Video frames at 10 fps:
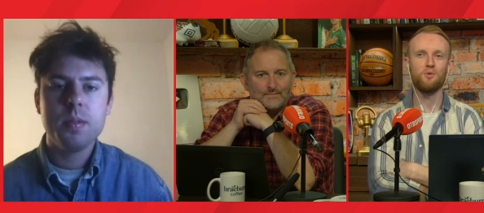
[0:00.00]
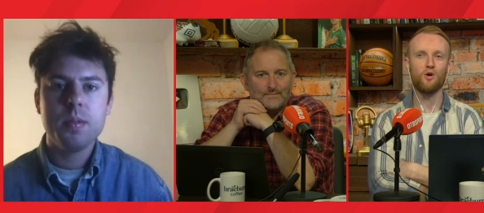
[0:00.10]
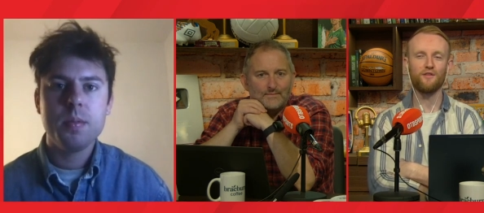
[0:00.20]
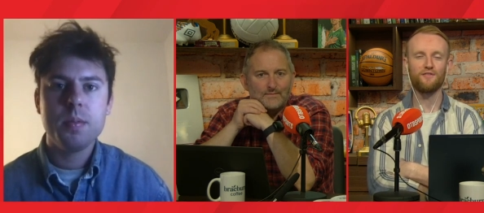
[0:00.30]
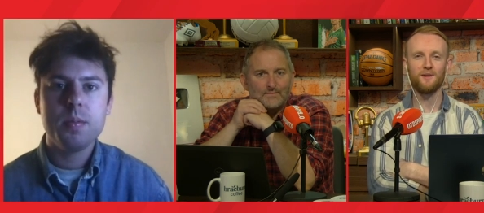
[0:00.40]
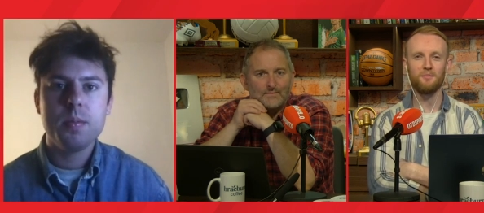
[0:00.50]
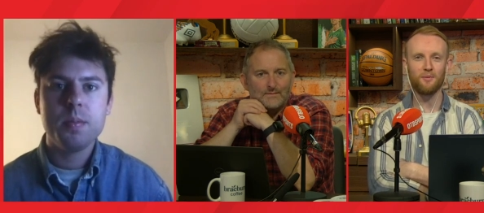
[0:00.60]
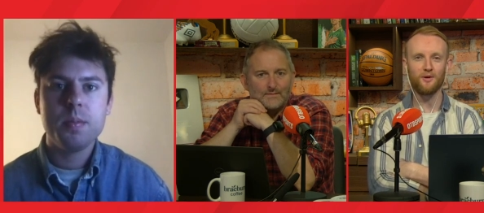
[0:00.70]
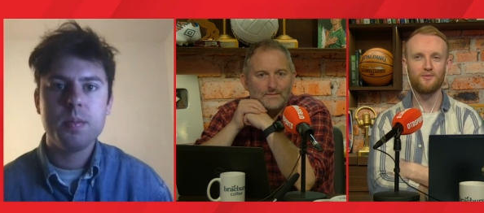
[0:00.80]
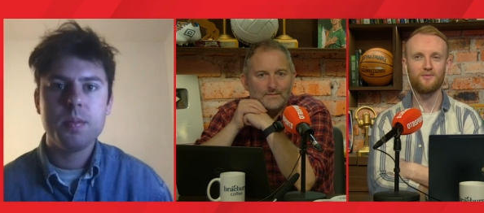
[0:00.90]
Speaker 1: more a film
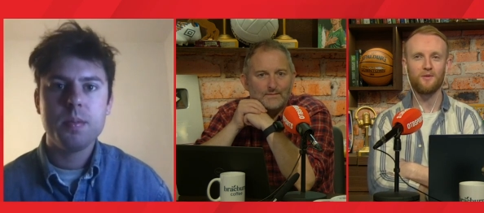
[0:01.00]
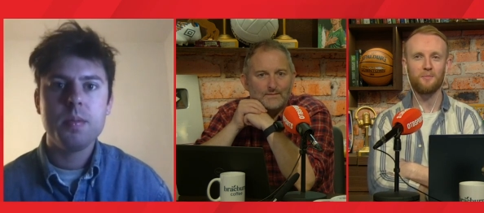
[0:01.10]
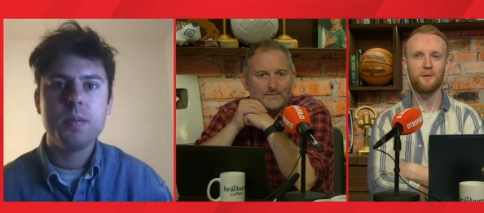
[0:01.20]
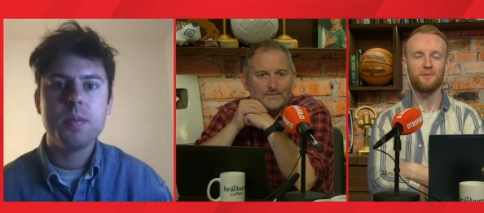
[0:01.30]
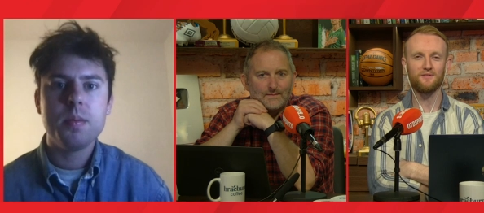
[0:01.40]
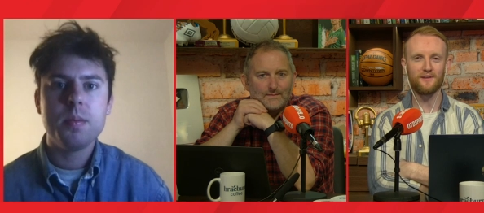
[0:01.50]
about the people of